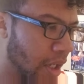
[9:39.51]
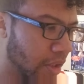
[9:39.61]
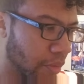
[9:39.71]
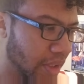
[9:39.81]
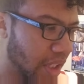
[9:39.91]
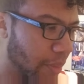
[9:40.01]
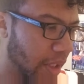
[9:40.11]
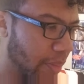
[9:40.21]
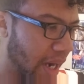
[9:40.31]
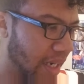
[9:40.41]
The one time in
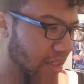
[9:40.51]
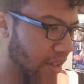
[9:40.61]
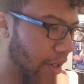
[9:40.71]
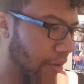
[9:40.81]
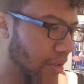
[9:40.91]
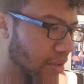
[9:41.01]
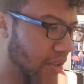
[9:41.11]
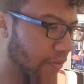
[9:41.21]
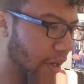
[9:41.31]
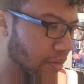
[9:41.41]
the past that Eren used
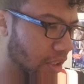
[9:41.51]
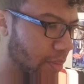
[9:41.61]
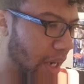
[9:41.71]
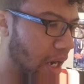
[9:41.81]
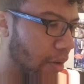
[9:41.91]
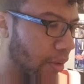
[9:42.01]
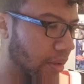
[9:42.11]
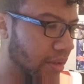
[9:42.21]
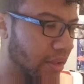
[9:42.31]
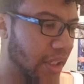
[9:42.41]
the Founder's
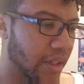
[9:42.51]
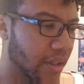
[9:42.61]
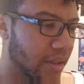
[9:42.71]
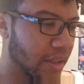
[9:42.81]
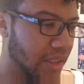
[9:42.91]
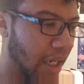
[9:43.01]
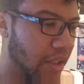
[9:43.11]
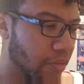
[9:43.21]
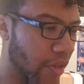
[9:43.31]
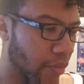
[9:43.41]
power, Dina, a
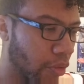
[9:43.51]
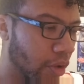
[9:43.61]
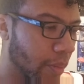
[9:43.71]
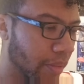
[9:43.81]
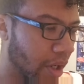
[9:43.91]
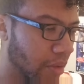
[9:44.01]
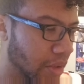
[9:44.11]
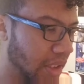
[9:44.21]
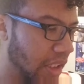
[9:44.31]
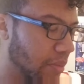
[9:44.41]
Titan with royal blood,
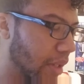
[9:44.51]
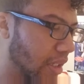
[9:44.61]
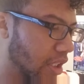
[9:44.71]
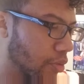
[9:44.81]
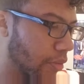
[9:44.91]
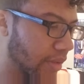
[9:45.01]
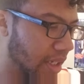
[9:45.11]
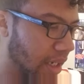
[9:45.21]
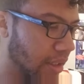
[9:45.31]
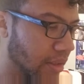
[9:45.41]
was eaten by a swarm of
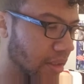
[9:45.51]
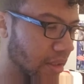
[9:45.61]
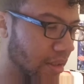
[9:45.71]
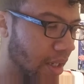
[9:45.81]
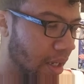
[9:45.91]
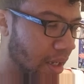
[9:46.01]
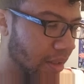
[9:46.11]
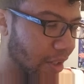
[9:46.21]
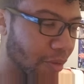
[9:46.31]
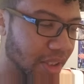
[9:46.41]
Titans.
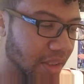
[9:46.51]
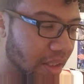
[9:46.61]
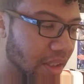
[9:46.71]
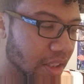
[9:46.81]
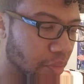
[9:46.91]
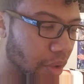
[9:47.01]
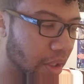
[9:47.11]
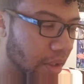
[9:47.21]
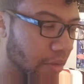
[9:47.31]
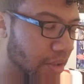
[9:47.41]
That wasn't Dina's
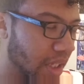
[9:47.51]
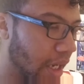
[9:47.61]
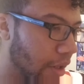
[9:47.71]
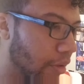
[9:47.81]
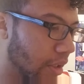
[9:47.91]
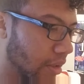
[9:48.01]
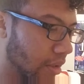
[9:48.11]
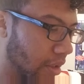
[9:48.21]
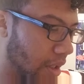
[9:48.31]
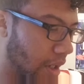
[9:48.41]
will, it was Eren,
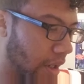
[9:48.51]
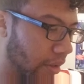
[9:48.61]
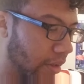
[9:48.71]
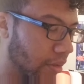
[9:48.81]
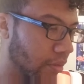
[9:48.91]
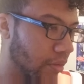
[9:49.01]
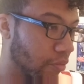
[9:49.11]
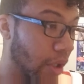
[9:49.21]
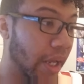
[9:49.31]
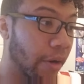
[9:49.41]
uh,
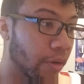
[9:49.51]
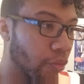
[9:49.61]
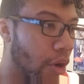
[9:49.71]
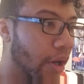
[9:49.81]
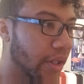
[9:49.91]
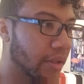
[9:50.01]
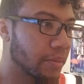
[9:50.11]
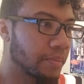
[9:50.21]
what Eren wanted.